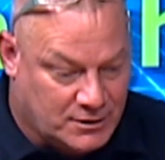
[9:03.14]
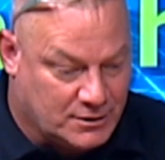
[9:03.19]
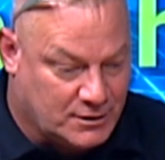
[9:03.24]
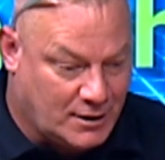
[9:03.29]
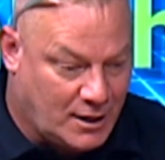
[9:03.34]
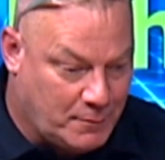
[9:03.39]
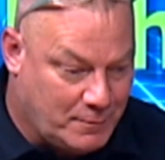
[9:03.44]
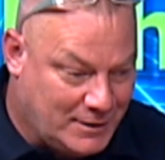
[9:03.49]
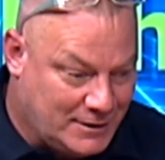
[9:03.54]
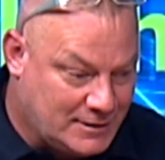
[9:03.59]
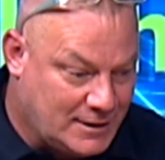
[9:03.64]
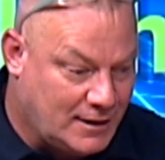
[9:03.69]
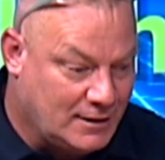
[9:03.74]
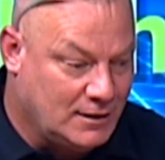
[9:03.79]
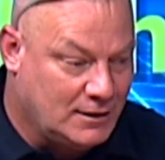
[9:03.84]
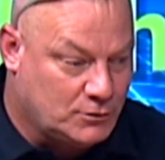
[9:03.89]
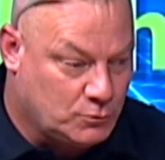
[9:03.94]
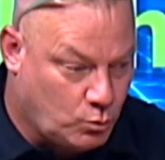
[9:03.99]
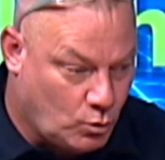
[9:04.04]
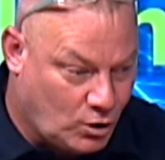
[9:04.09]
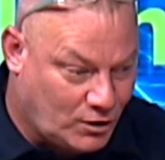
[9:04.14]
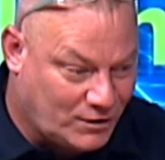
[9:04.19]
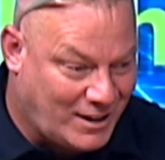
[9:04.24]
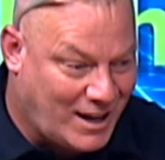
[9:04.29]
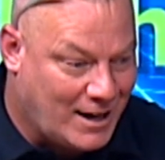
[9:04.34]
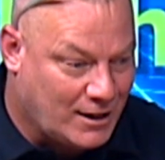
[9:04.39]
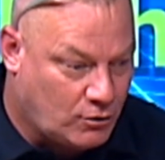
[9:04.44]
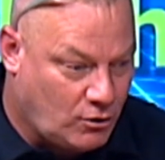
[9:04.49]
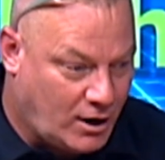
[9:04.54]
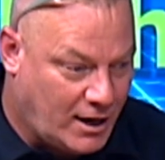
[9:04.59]
That means, hey, let's work
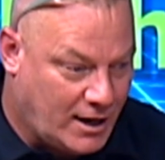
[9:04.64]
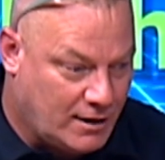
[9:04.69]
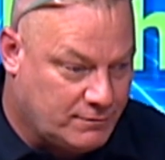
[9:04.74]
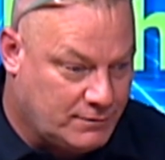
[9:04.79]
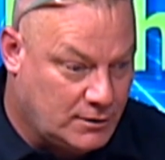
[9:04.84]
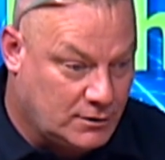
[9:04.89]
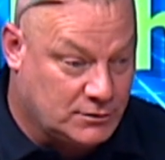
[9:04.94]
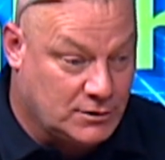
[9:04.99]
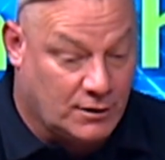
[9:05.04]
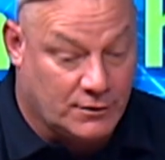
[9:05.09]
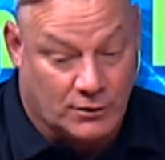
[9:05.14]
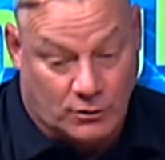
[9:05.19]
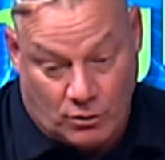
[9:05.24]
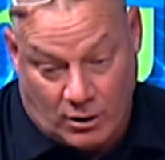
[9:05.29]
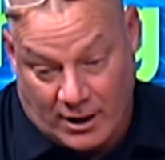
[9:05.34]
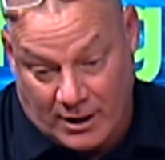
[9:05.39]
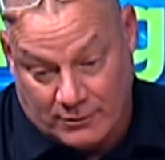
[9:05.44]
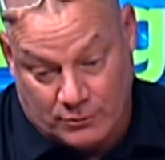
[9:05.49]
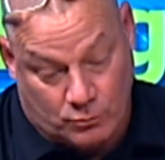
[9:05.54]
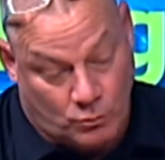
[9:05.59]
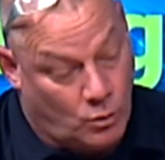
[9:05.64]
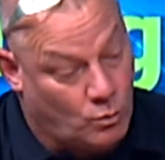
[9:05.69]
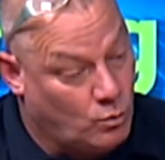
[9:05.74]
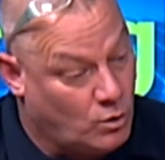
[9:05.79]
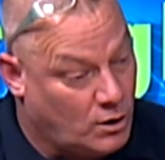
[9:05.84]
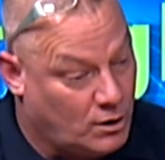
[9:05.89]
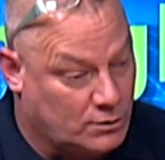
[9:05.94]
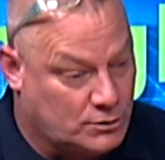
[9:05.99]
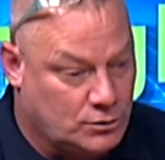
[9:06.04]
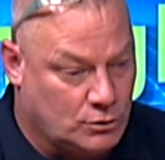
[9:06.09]
that craft. There's other crafts we'll
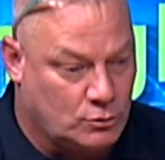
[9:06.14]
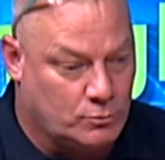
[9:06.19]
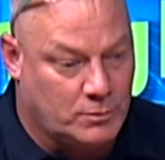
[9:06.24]
work too,